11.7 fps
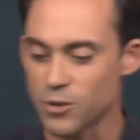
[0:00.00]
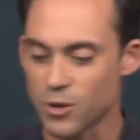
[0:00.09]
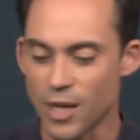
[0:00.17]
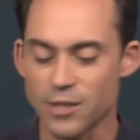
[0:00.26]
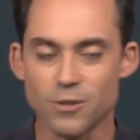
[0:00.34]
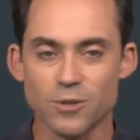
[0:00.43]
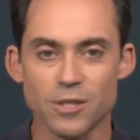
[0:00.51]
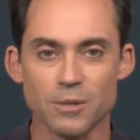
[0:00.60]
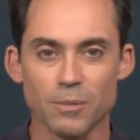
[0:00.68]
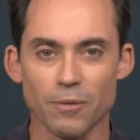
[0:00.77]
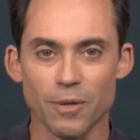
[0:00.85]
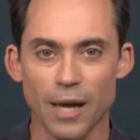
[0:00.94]
So that's the
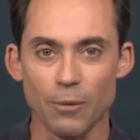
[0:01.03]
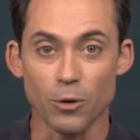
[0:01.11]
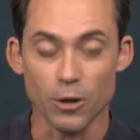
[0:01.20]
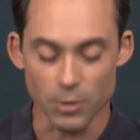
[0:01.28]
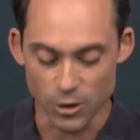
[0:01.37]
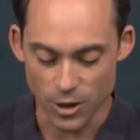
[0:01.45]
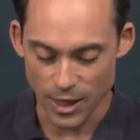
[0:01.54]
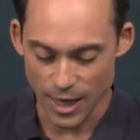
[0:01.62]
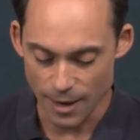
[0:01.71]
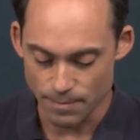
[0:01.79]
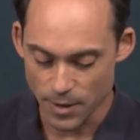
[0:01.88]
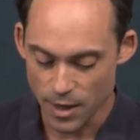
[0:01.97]
system that we're going to be looking
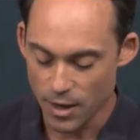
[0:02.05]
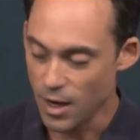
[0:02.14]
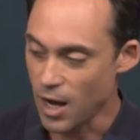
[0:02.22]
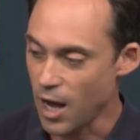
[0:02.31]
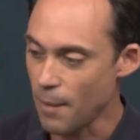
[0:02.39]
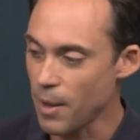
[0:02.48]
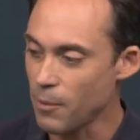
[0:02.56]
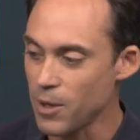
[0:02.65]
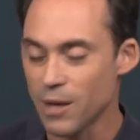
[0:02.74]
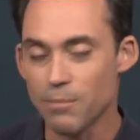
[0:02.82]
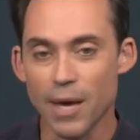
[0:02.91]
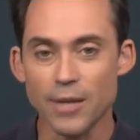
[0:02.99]
at. And we
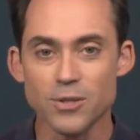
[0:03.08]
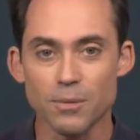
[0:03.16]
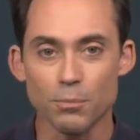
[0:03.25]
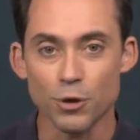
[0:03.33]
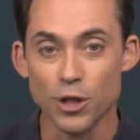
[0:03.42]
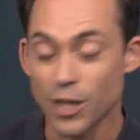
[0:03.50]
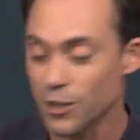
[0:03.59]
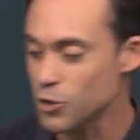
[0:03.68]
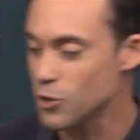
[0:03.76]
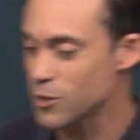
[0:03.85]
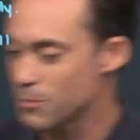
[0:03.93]
can make some predictions